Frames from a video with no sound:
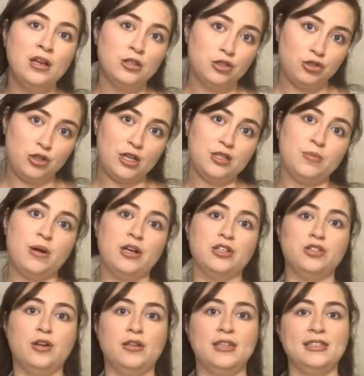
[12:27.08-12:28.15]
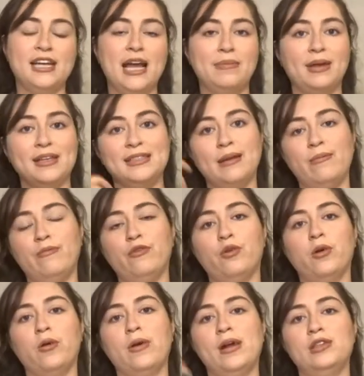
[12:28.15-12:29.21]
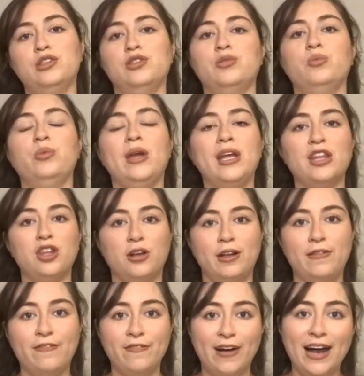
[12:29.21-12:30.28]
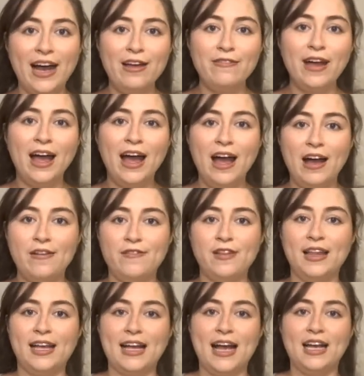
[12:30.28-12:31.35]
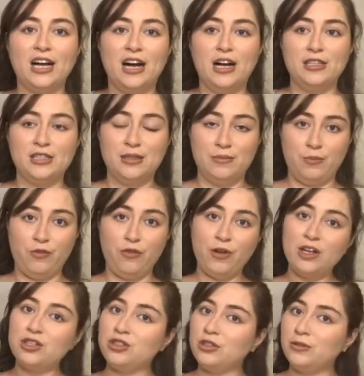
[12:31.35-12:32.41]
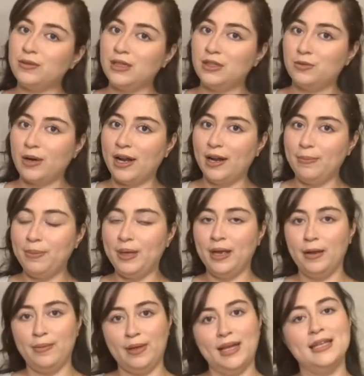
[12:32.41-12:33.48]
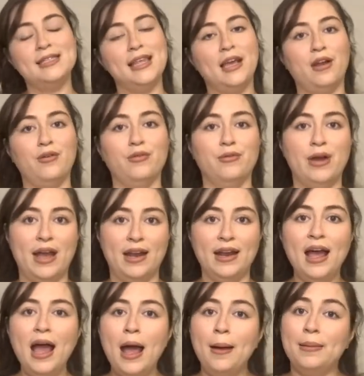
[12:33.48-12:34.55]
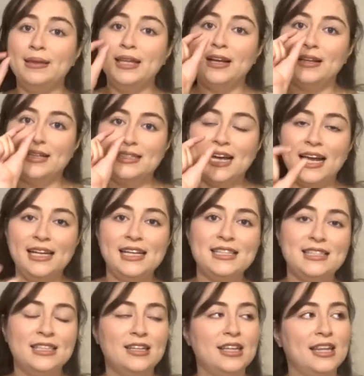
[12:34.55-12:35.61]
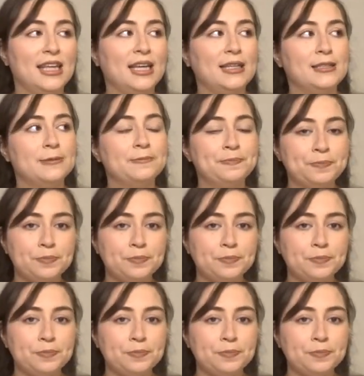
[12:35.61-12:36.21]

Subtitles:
stretch marks throughout the time except for around week 35. I feel like I got some fresh new ones right up here because they are red, but they are the tiniest little things